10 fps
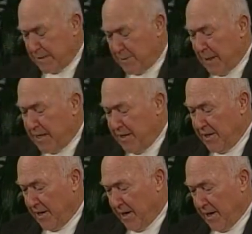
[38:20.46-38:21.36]
speaking to
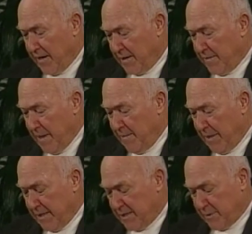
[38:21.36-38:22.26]
your heart, and maybe
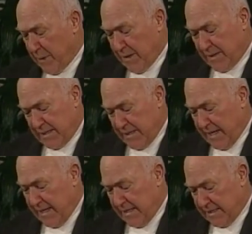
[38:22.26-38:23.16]
the Spirit
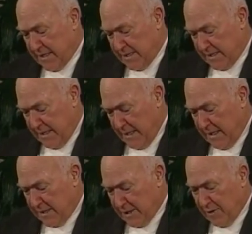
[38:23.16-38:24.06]
tonight has just
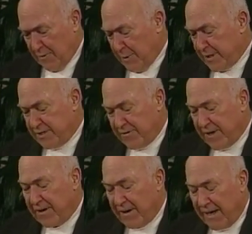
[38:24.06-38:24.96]
sort of put his
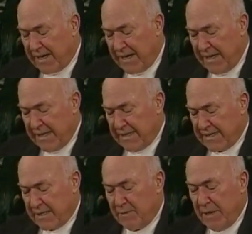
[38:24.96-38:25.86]
finger on
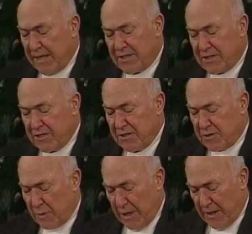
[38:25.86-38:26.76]
some
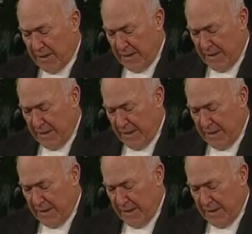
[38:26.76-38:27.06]
issues where